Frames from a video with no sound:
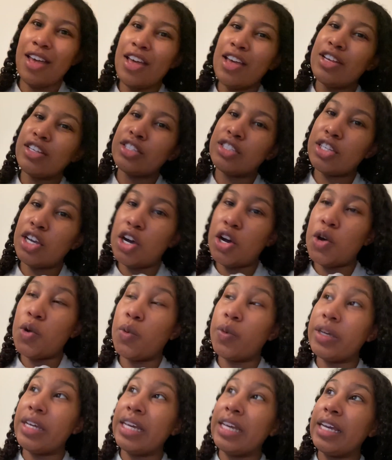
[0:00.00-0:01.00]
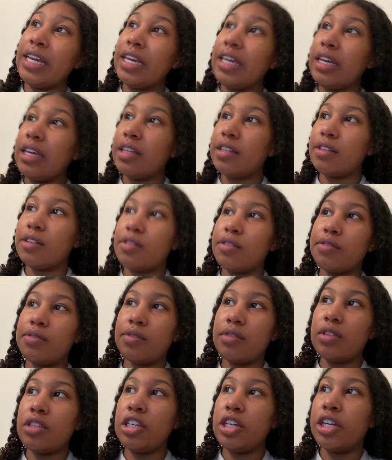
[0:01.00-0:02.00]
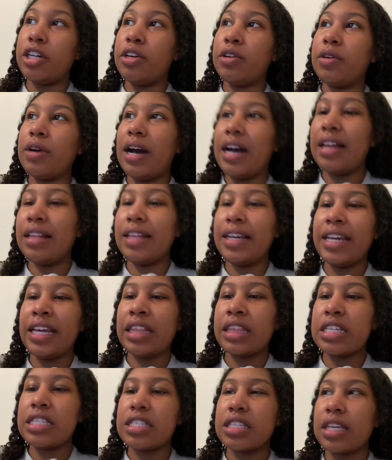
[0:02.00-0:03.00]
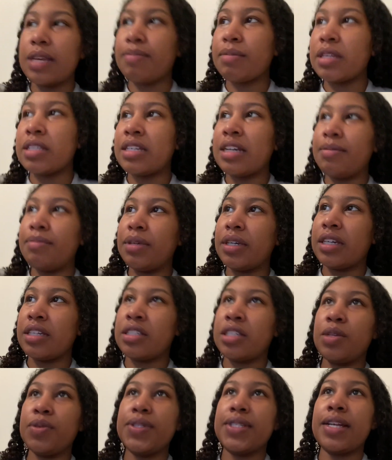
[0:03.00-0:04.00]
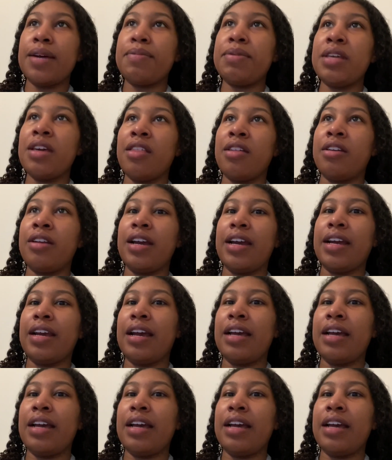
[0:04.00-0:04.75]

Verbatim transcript: So we, you know, I let Ethan sleep this time because he was up the other night.